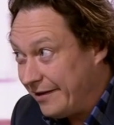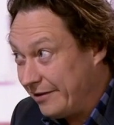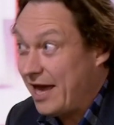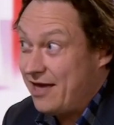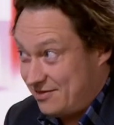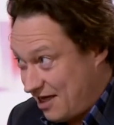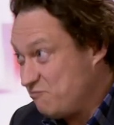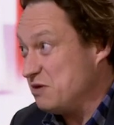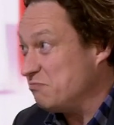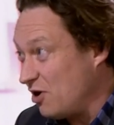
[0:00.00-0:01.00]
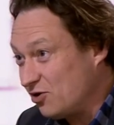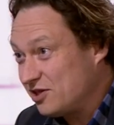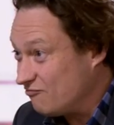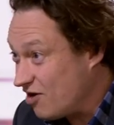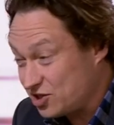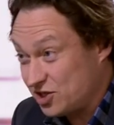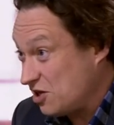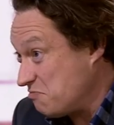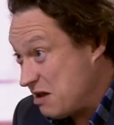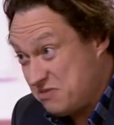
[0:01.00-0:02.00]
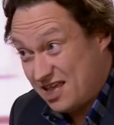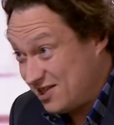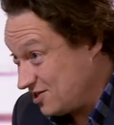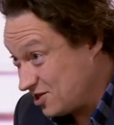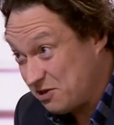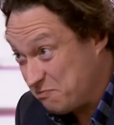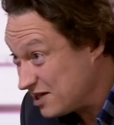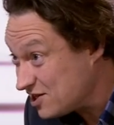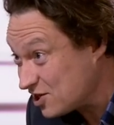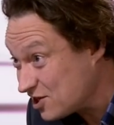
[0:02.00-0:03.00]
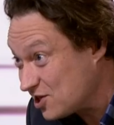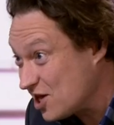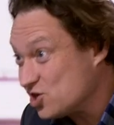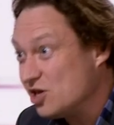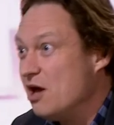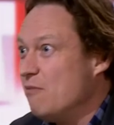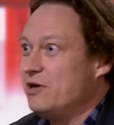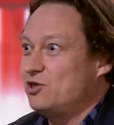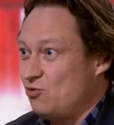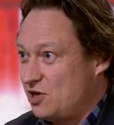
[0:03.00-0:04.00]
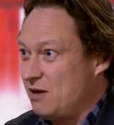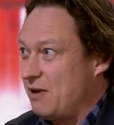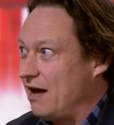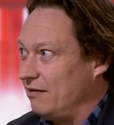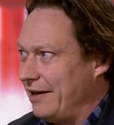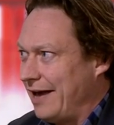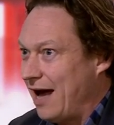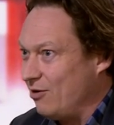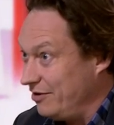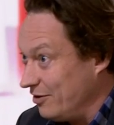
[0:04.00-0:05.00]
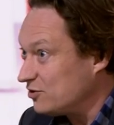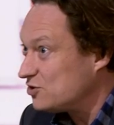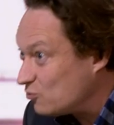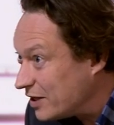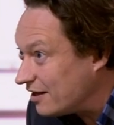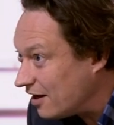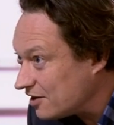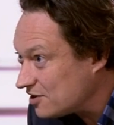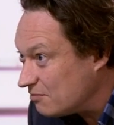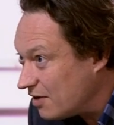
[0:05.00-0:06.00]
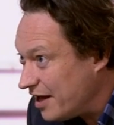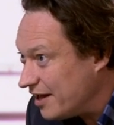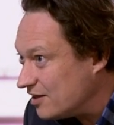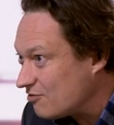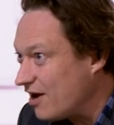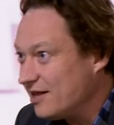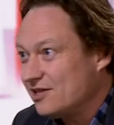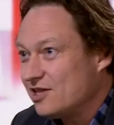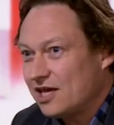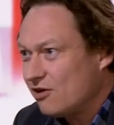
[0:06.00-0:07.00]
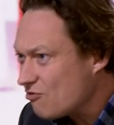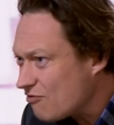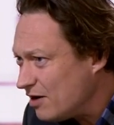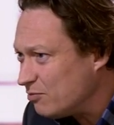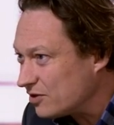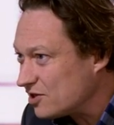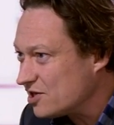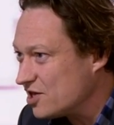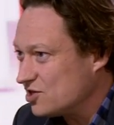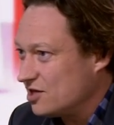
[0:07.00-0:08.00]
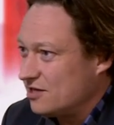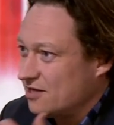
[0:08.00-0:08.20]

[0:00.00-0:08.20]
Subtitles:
okay, they've been blocked in Russia, so maybe this is just a business decision. Yeah. But talking about how not to win hearts and minds, right? It's an incredible decision.